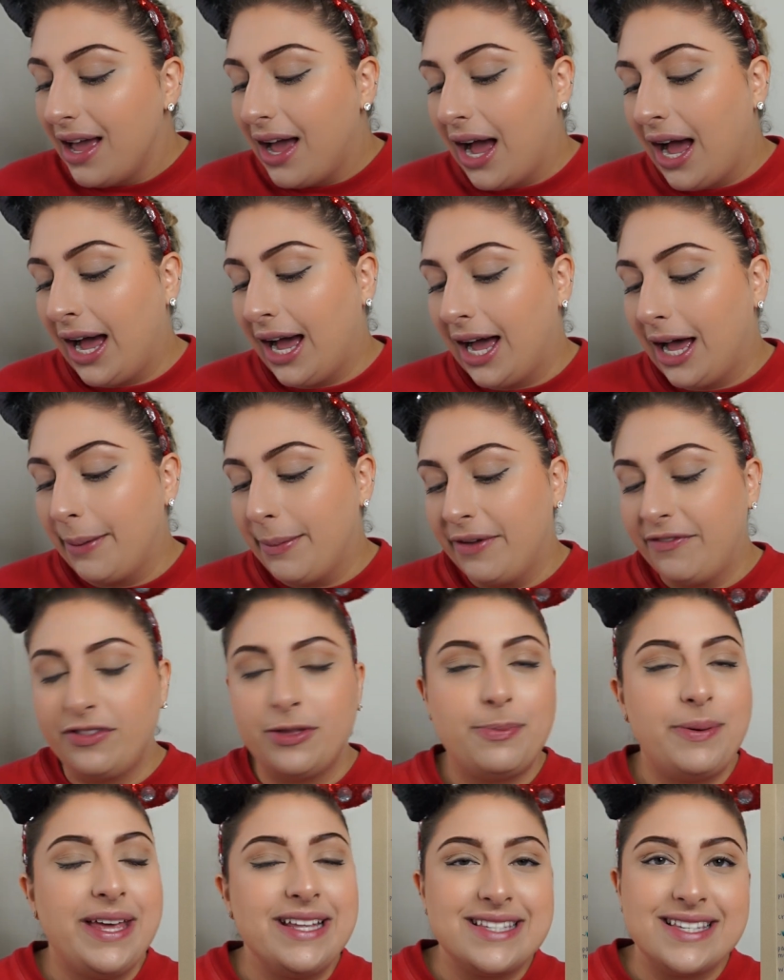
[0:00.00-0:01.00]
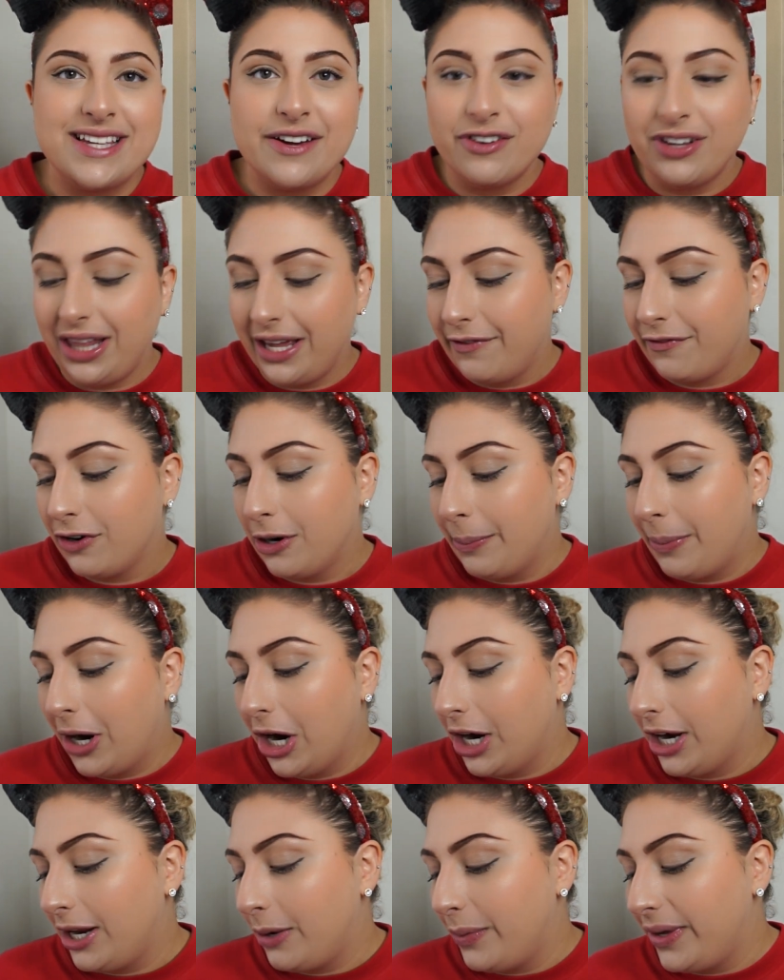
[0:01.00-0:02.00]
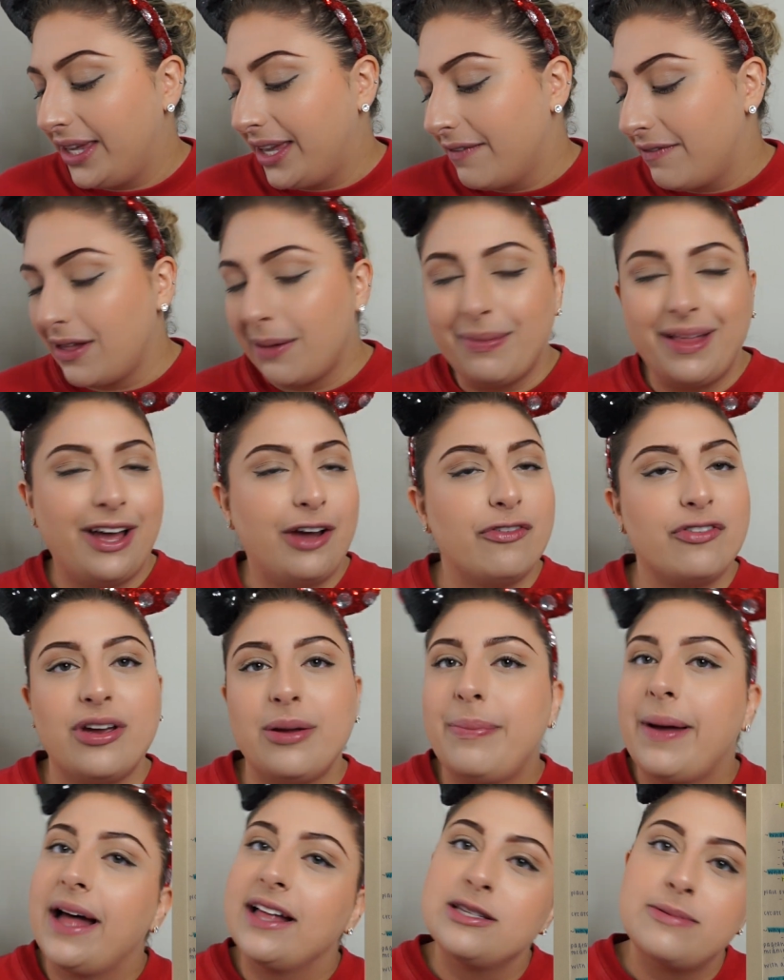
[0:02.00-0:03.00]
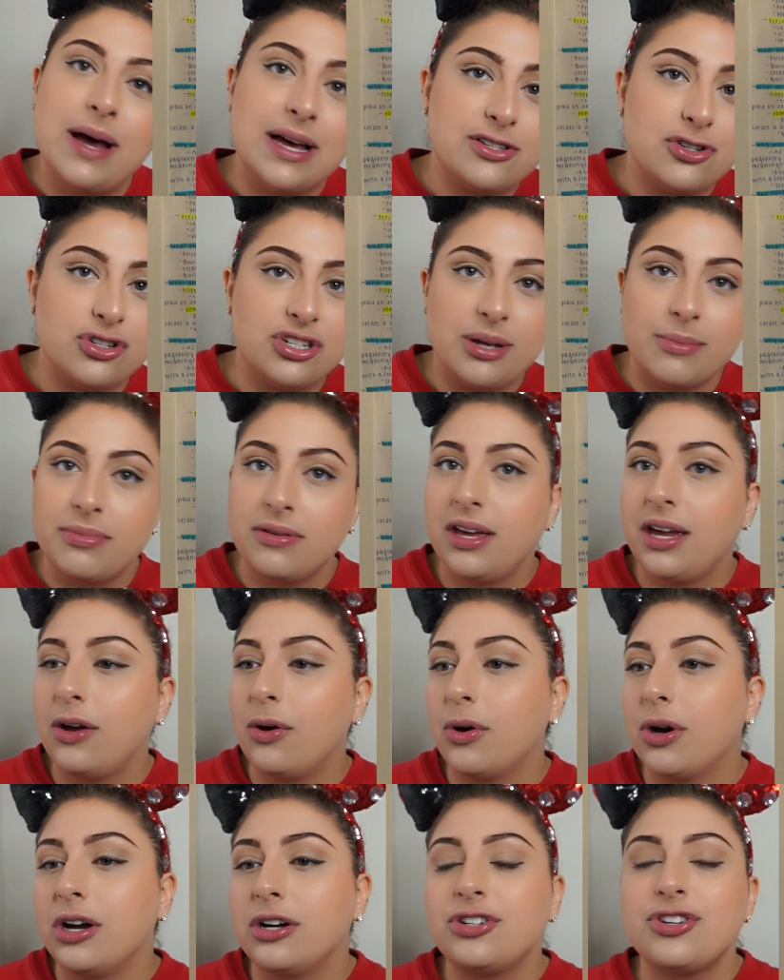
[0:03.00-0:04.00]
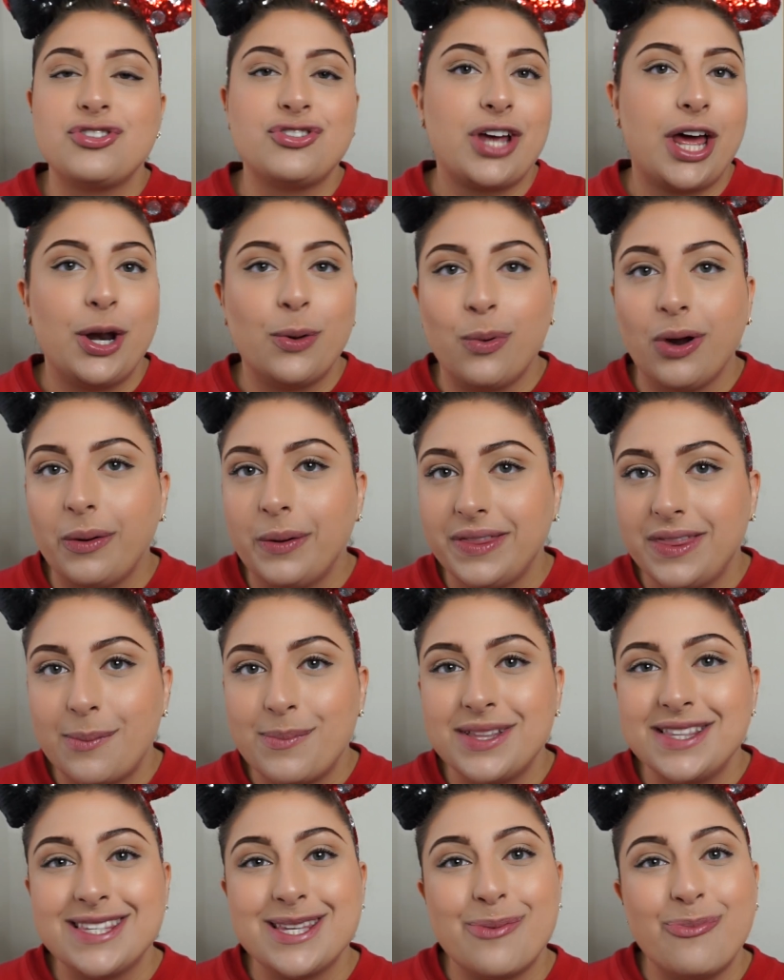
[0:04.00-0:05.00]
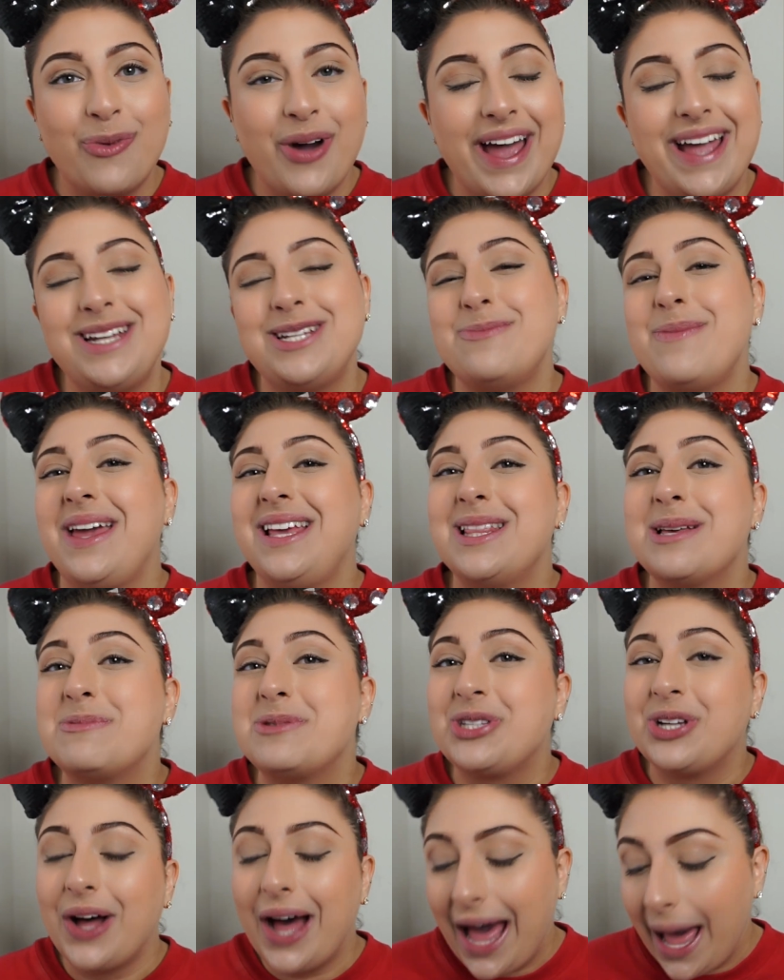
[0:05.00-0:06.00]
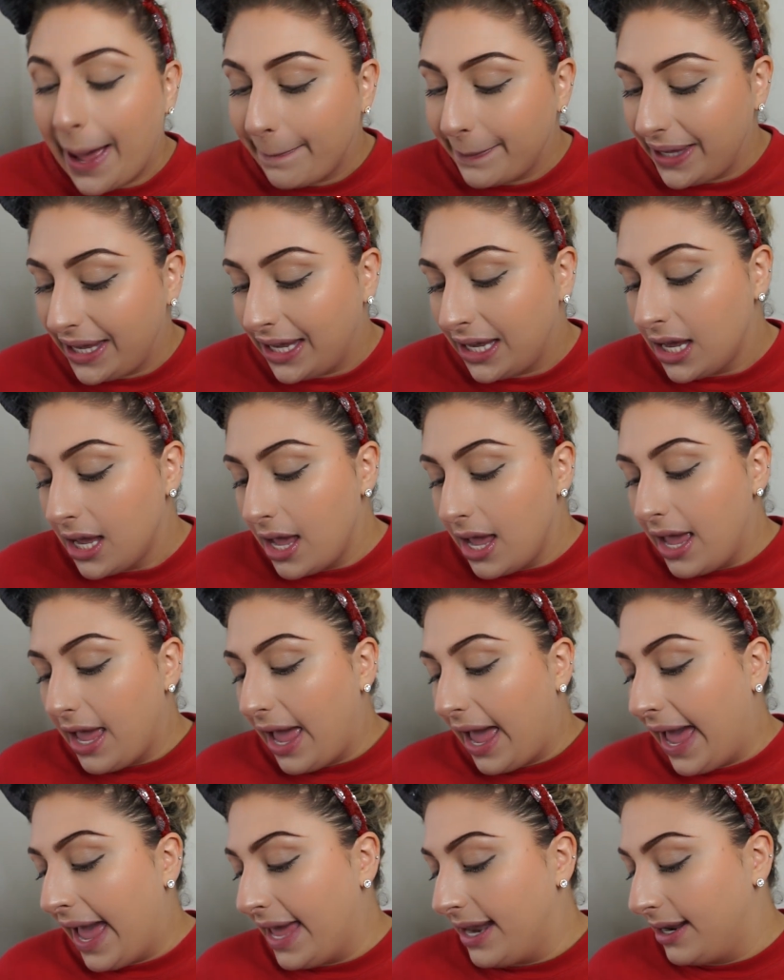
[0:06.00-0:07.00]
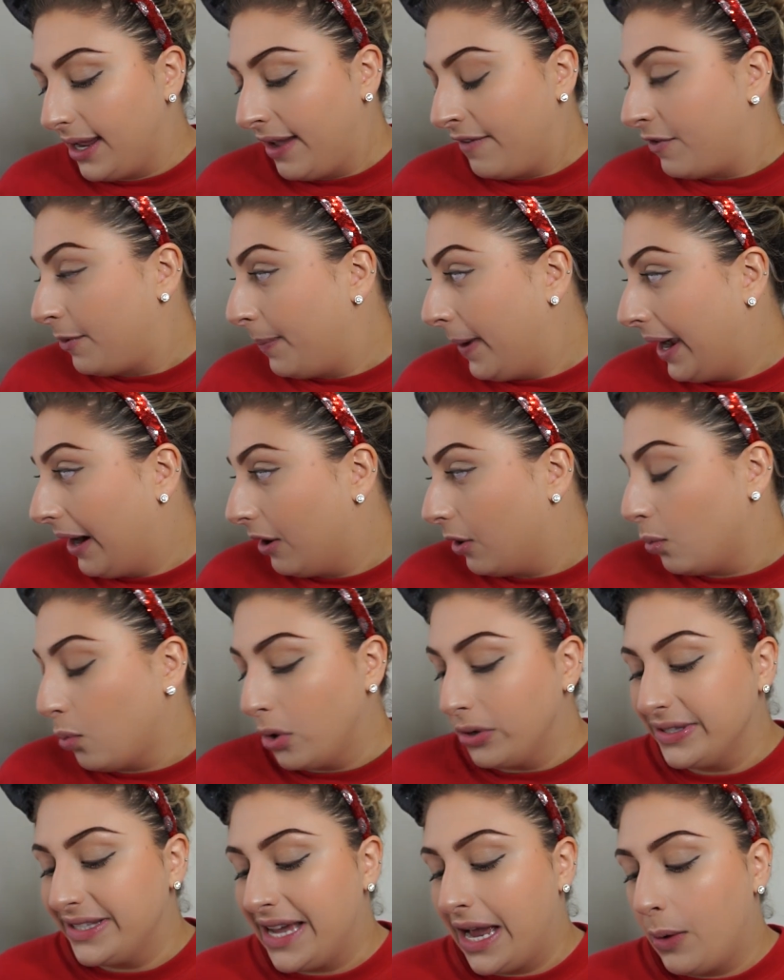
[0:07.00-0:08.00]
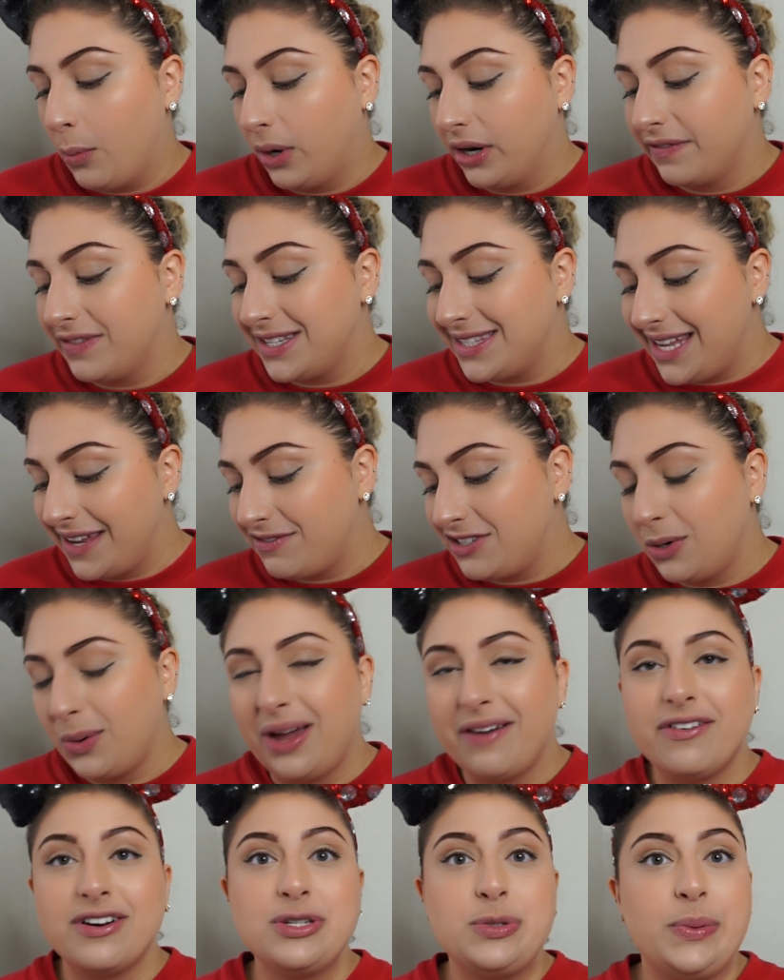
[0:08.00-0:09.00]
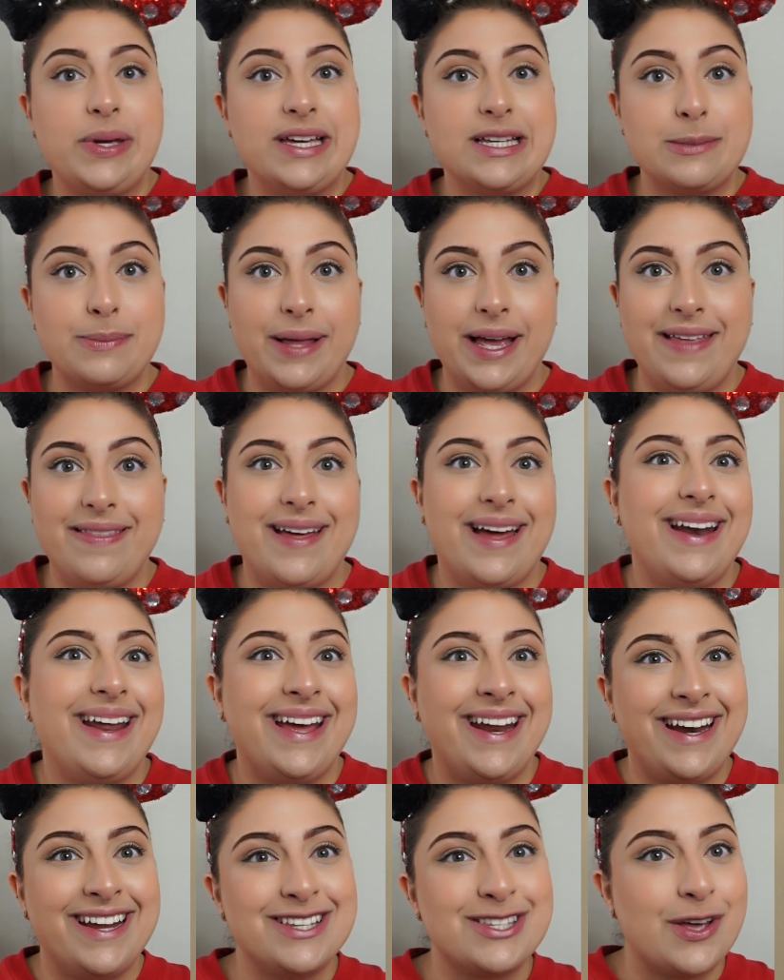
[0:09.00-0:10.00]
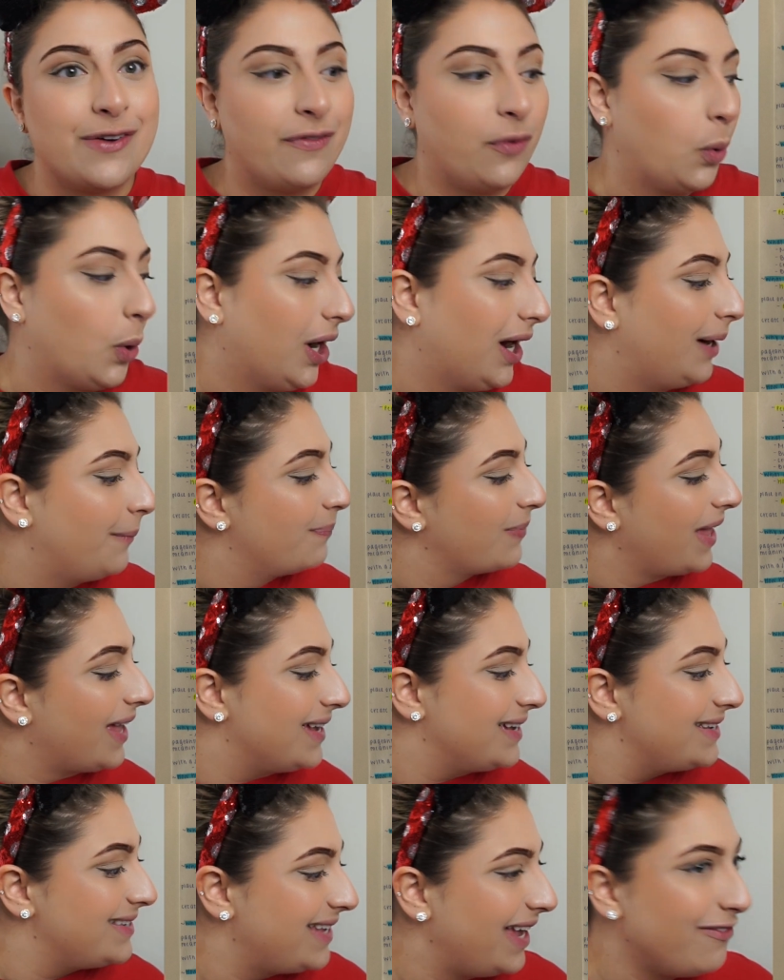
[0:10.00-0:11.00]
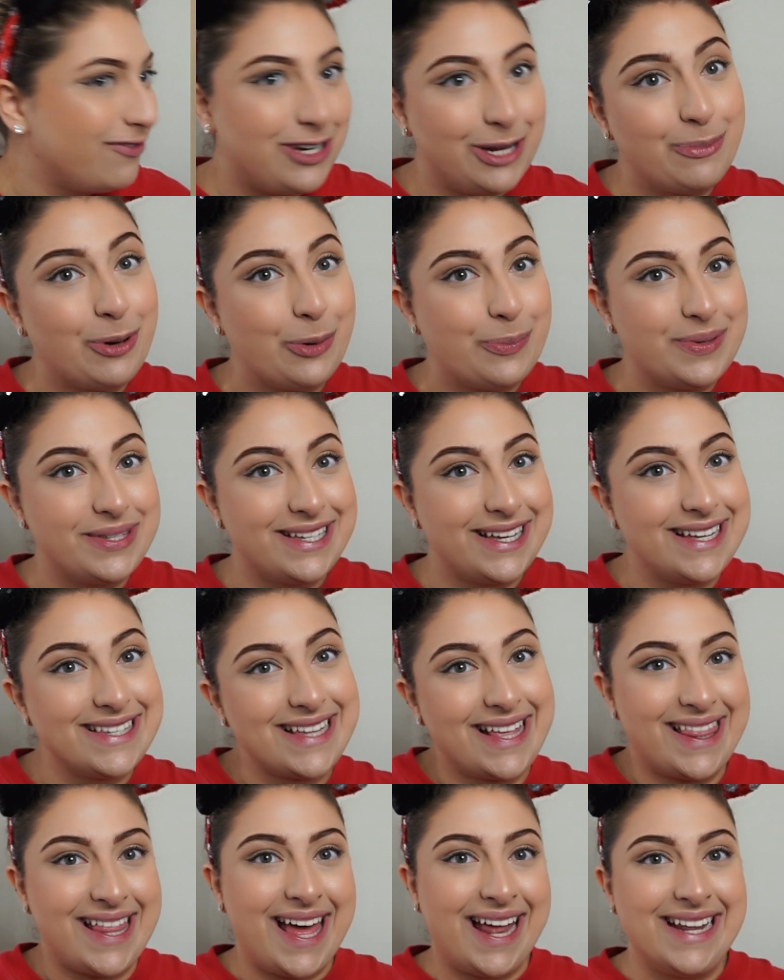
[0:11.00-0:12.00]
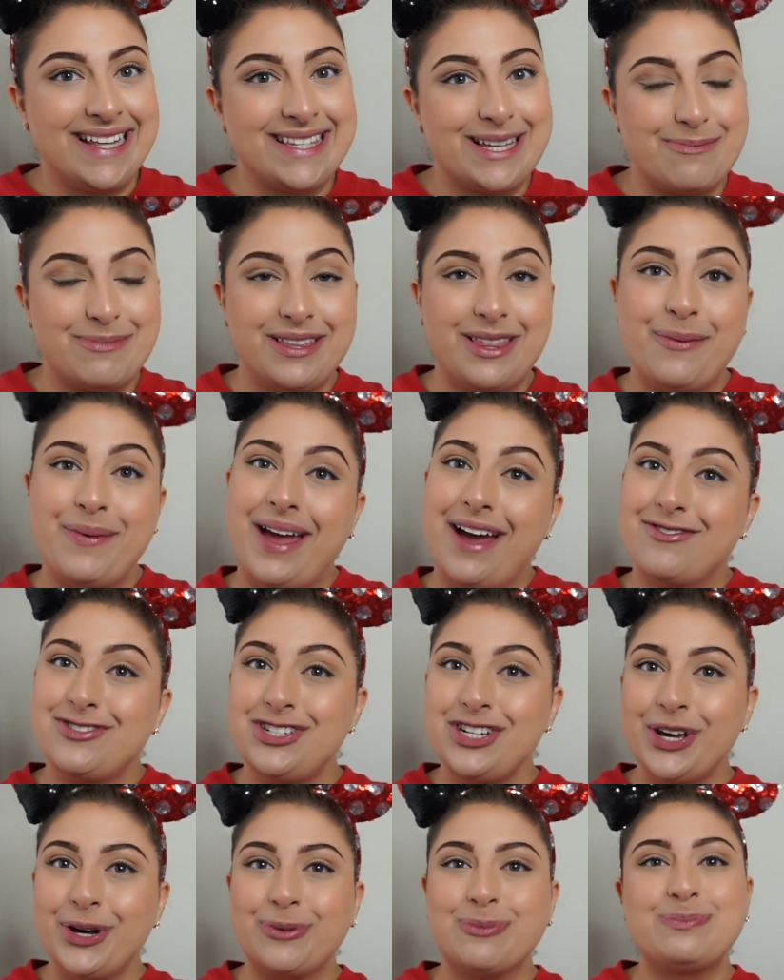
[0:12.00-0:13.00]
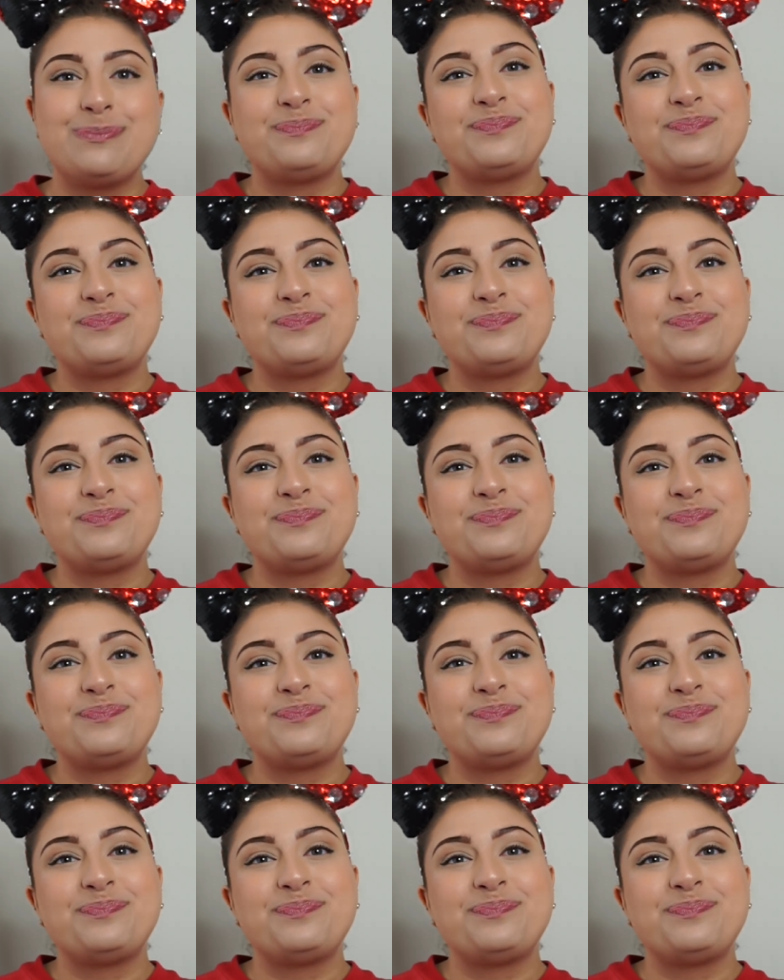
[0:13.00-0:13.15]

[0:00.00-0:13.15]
If the pizza's ever late for a party, we give them like a free bounce pass or something, or just try to work with them in some way to make them still happy. And if a parent won't sign one of the safety waivers, we explain that it is for safety purposes, and that is something that we have to do.